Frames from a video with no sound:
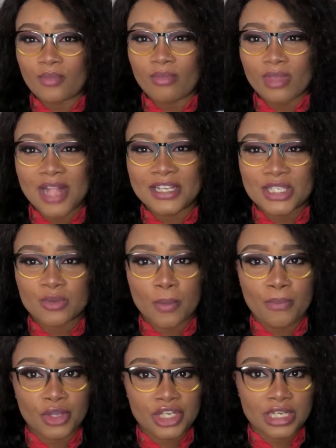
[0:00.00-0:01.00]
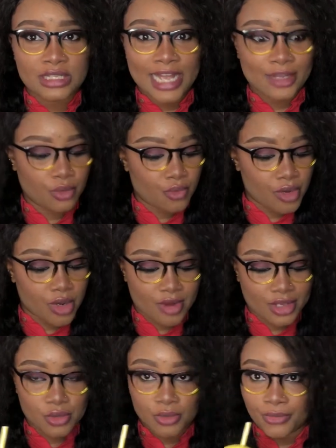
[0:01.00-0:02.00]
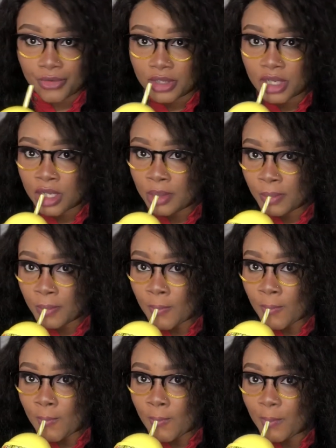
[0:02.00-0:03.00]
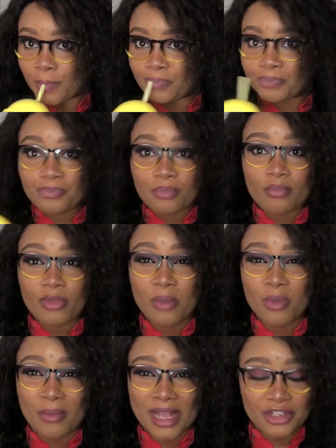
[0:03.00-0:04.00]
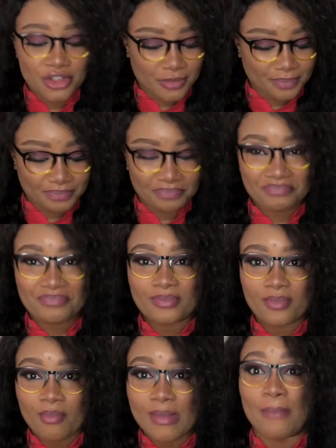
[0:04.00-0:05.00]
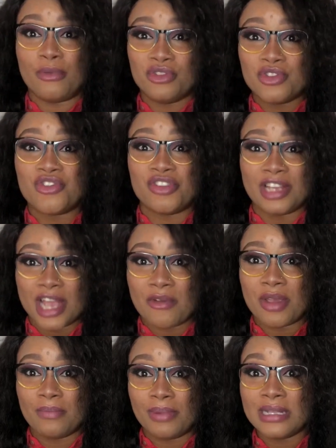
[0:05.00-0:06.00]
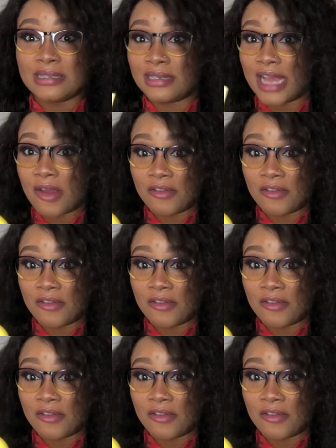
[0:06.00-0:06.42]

And this is one purchase I don't regret so far. But mind you, I'm going to drink Gary, plenty Gary